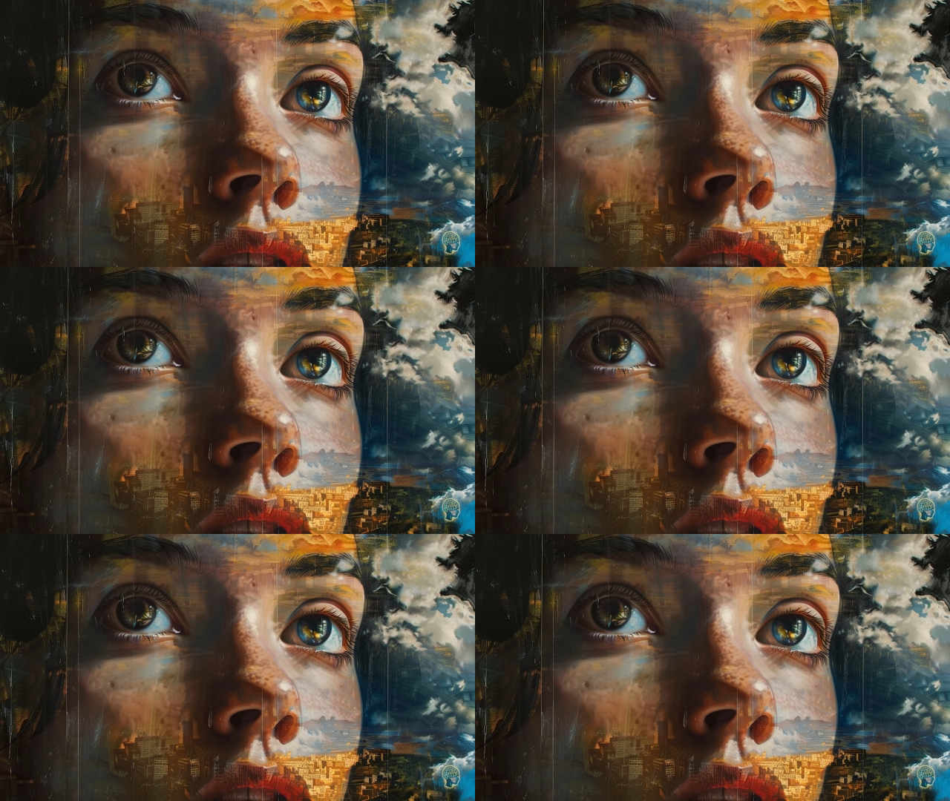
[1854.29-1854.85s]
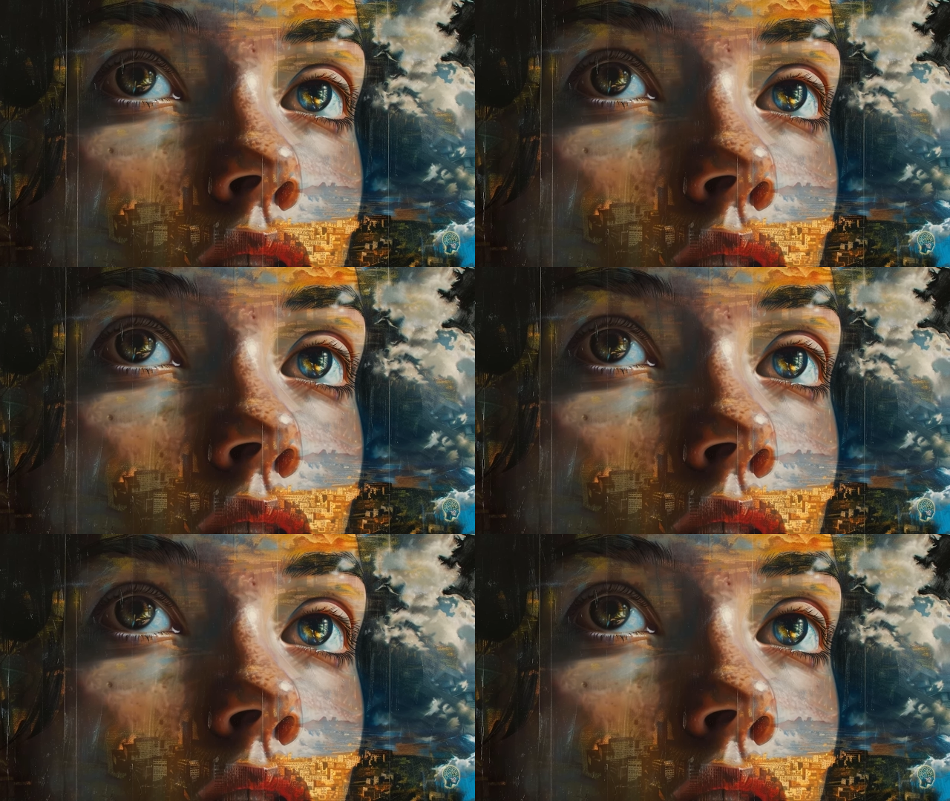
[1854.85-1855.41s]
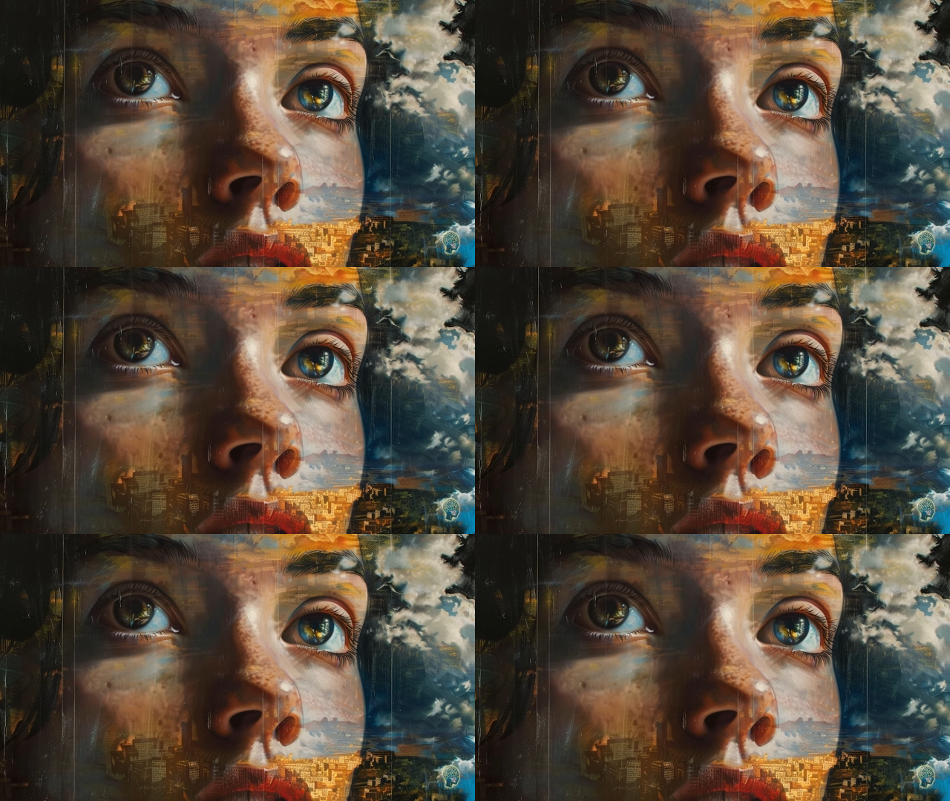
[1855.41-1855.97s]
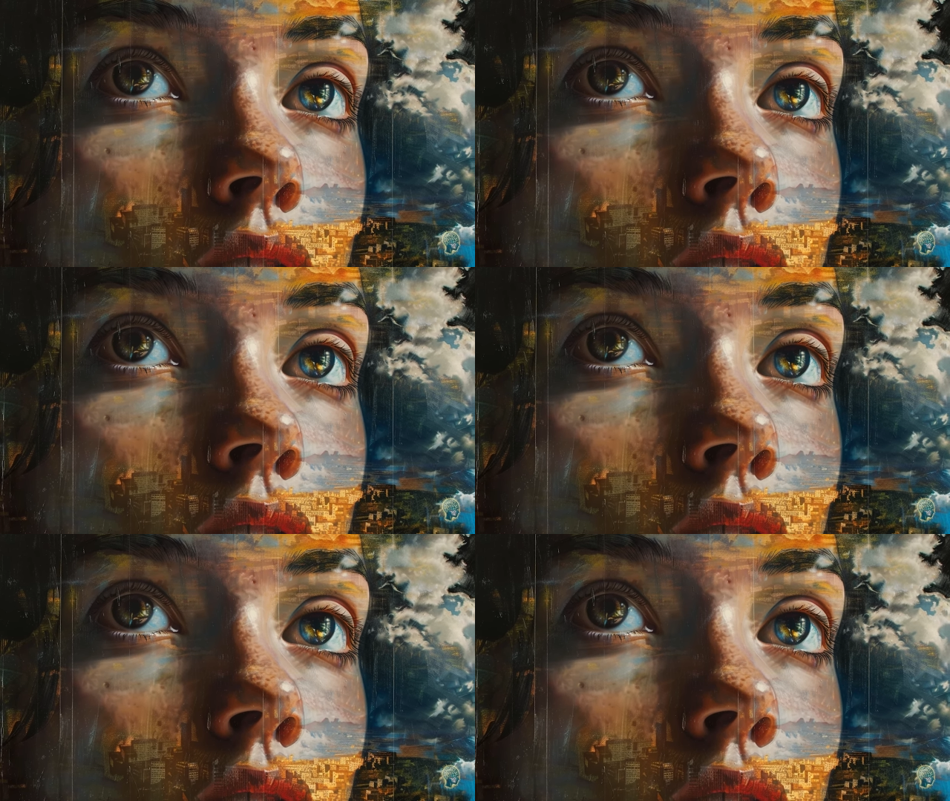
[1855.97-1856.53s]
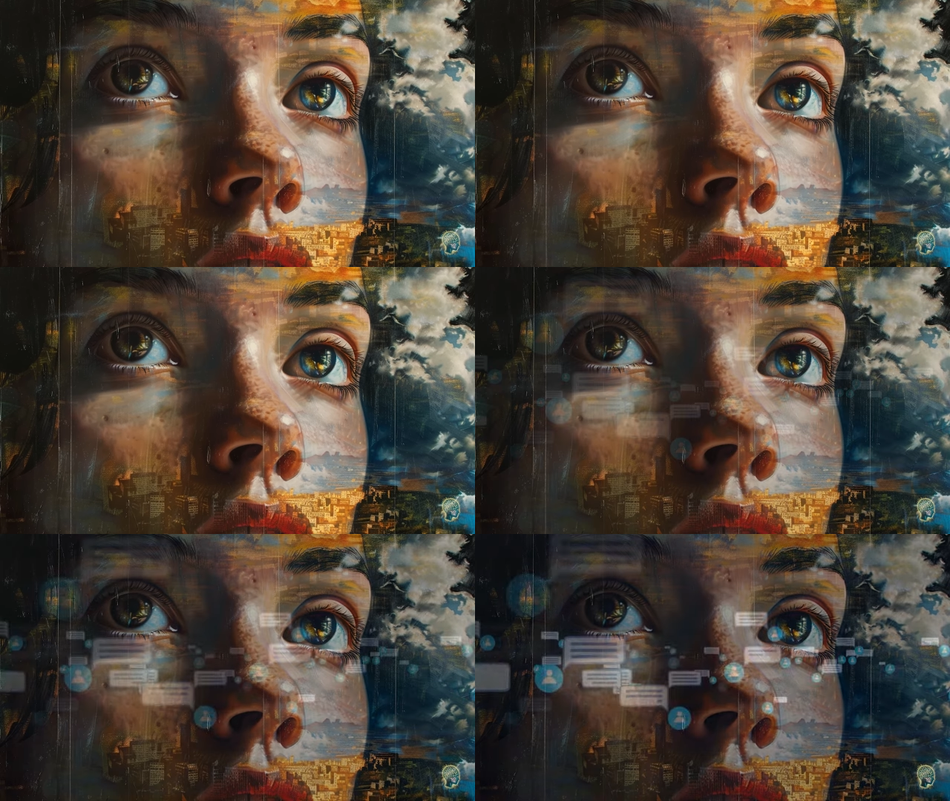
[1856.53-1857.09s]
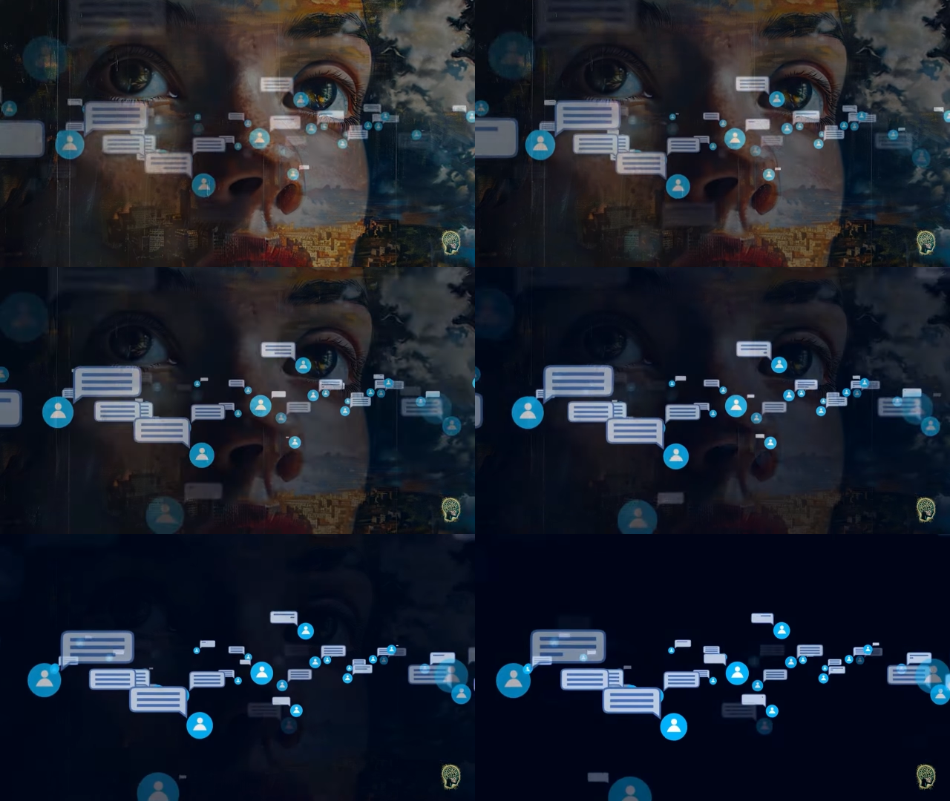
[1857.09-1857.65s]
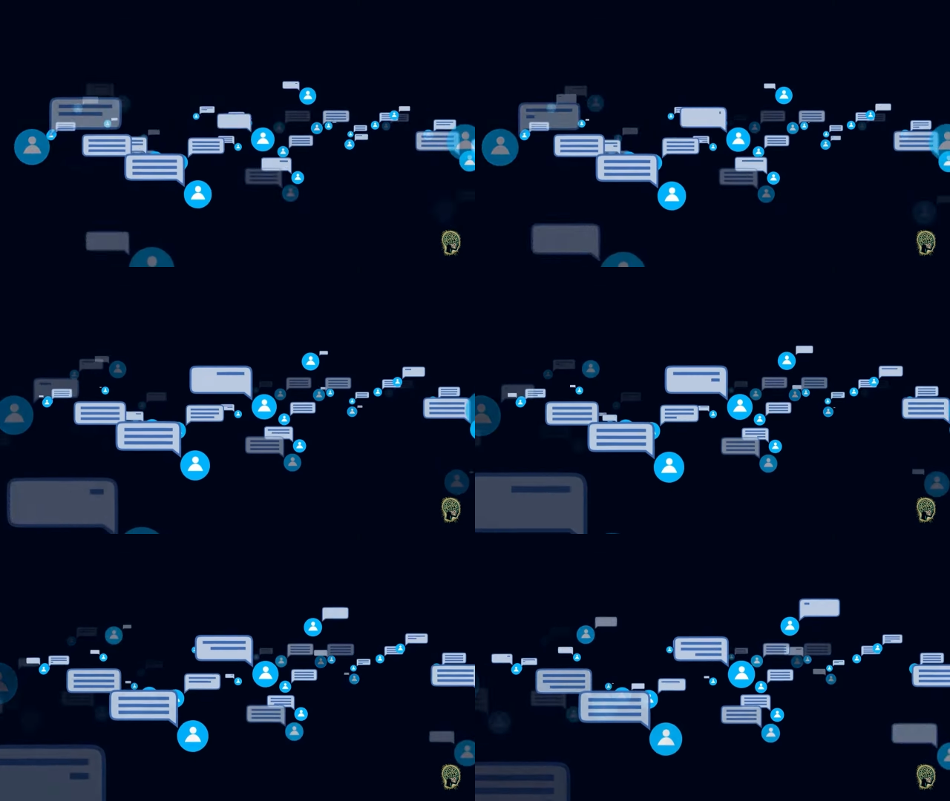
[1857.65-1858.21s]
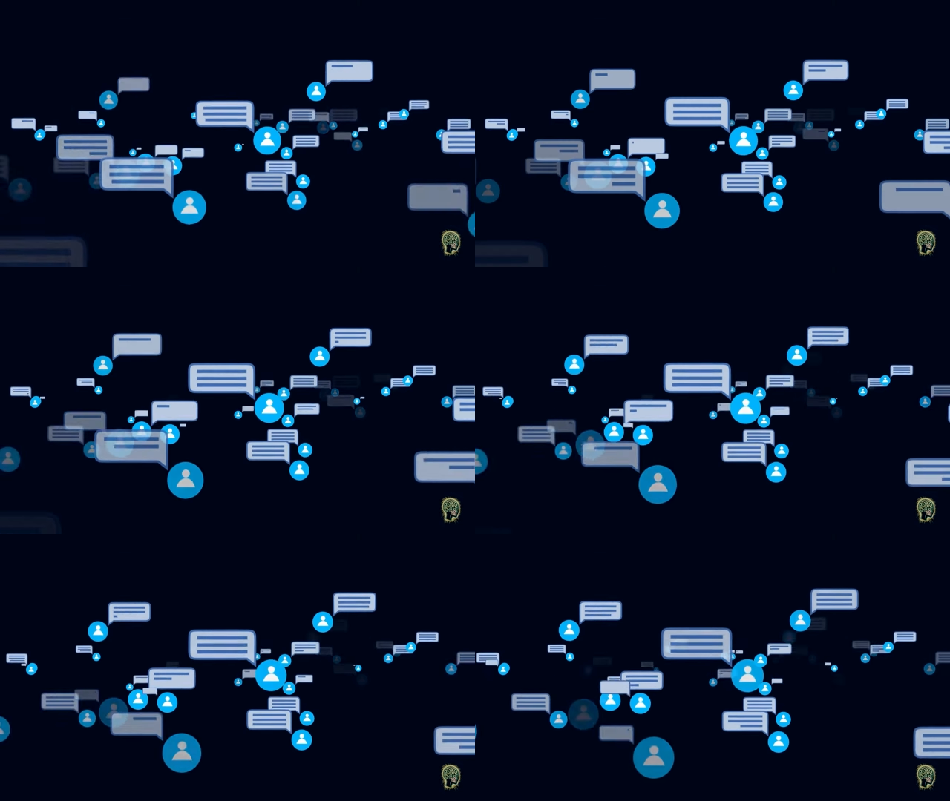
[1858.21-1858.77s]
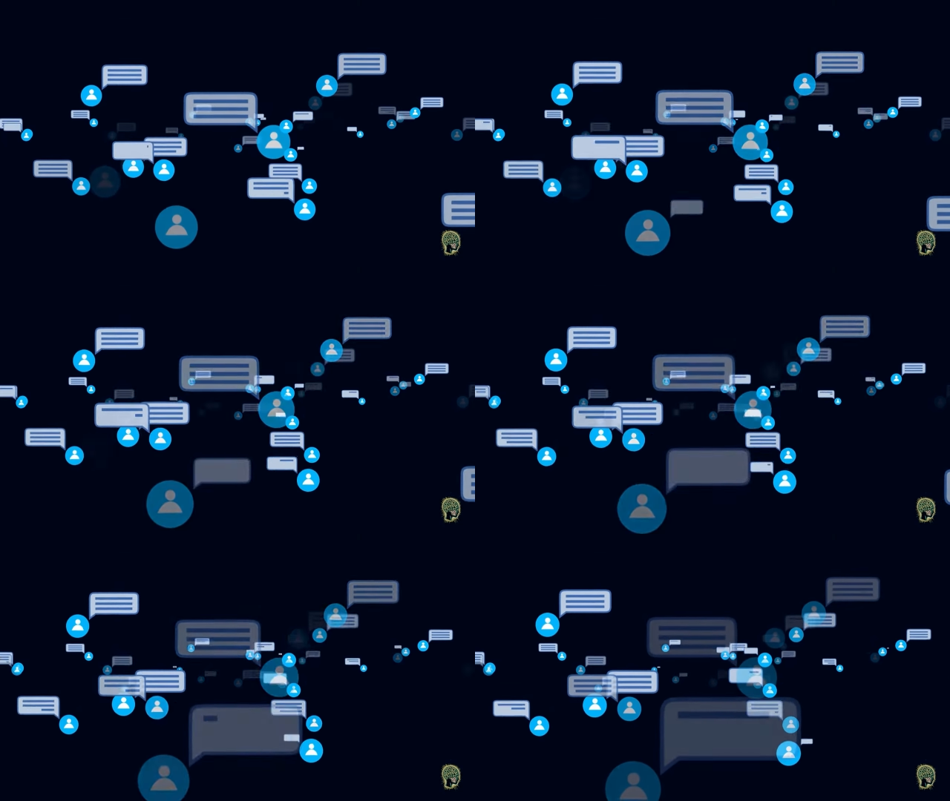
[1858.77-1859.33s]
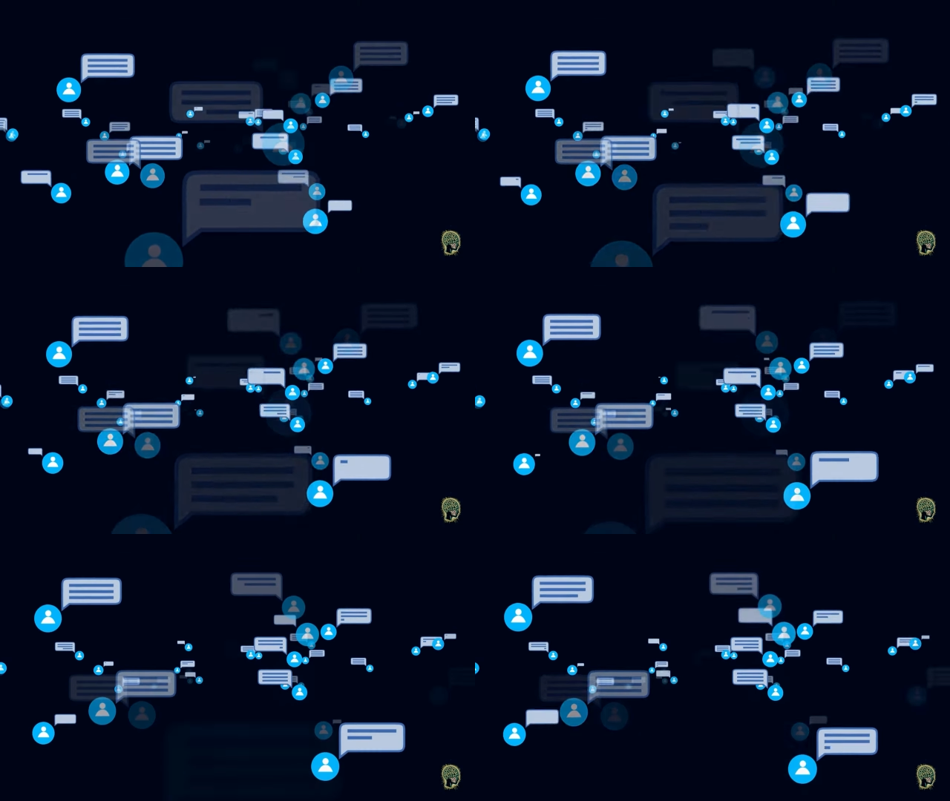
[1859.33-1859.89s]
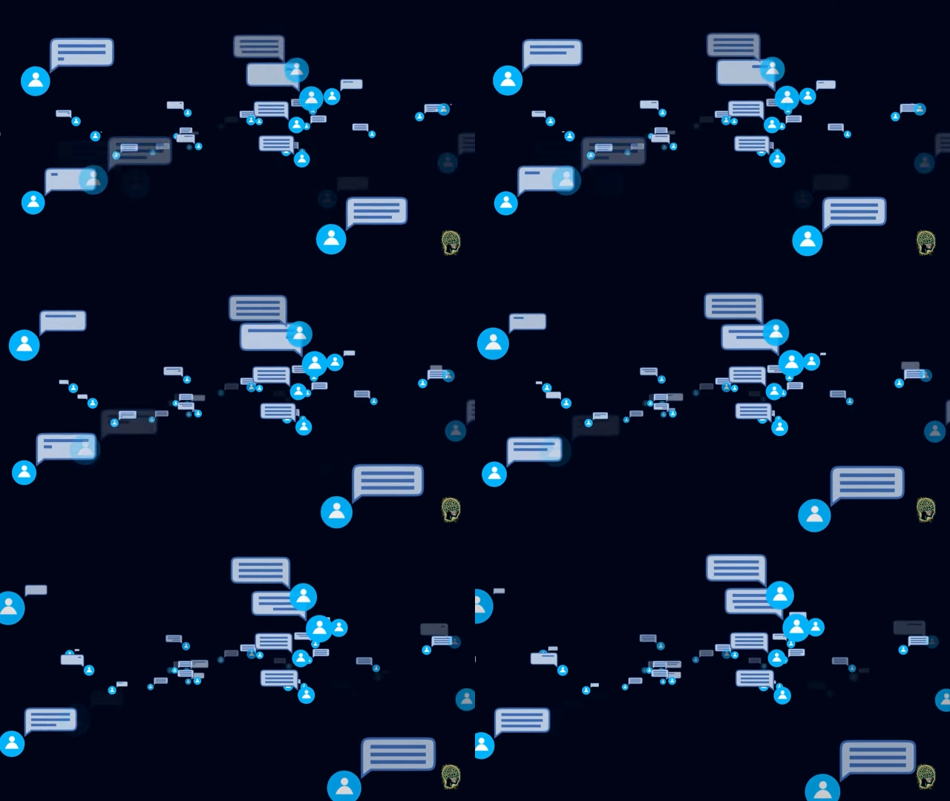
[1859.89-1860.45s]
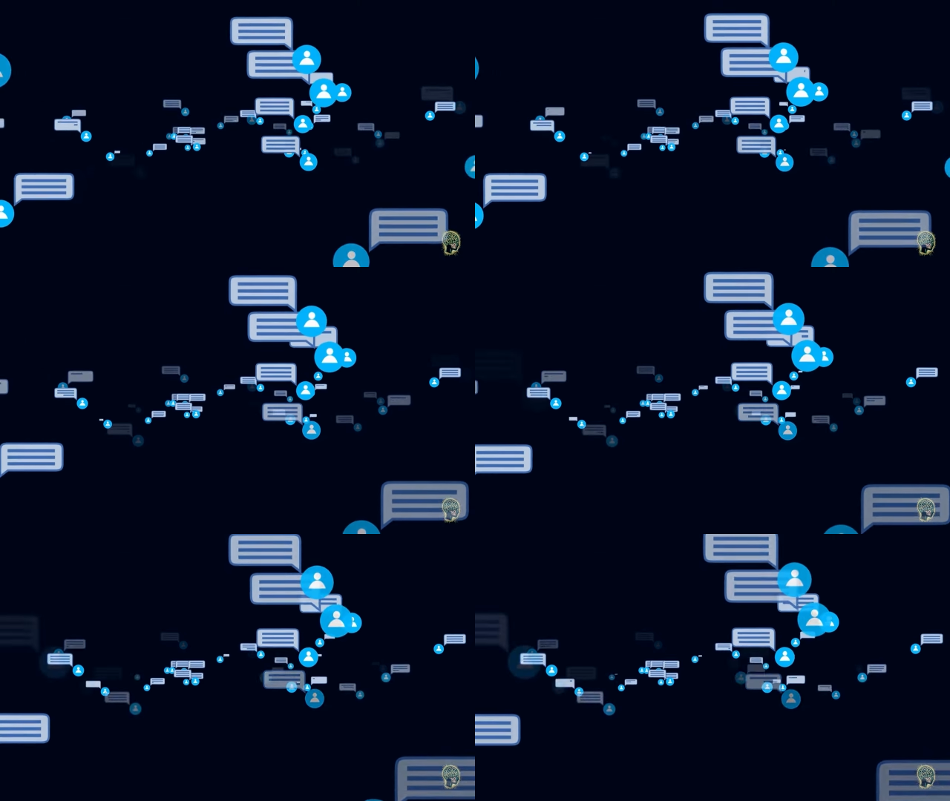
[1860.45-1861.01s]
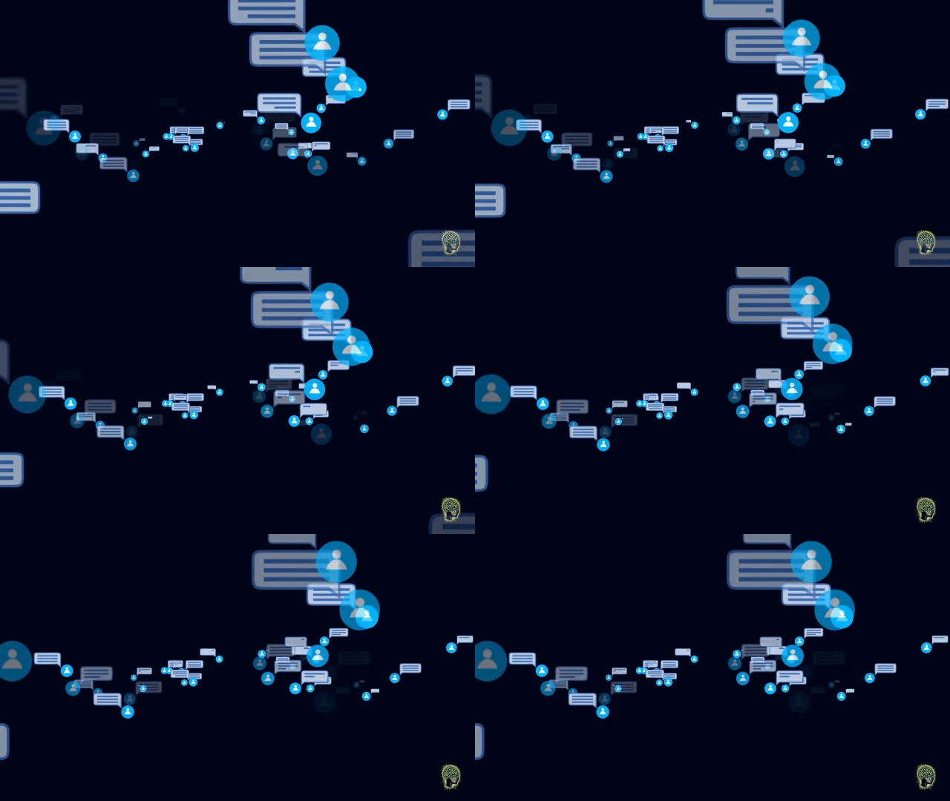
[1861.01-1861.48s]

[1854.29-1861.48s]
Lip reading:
No face is visible, so there are no lips to read.